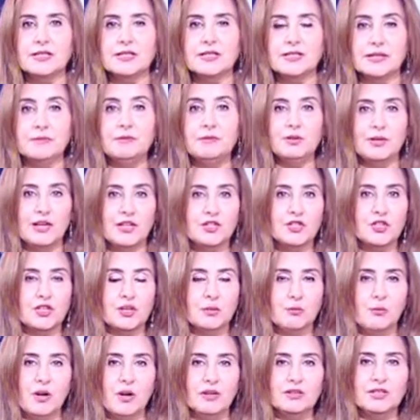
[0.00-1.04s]

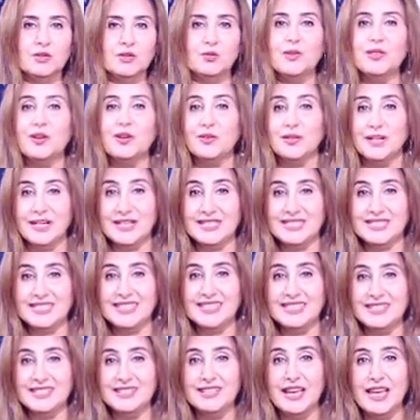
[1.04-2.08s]
simulation model with our guests
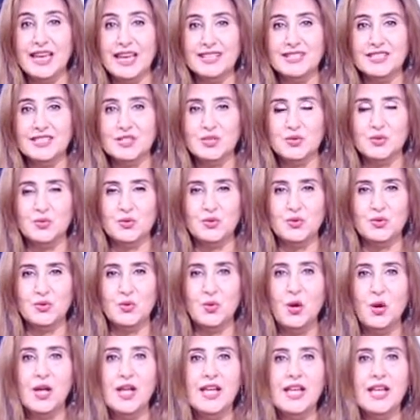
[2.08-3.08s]
here at the studio,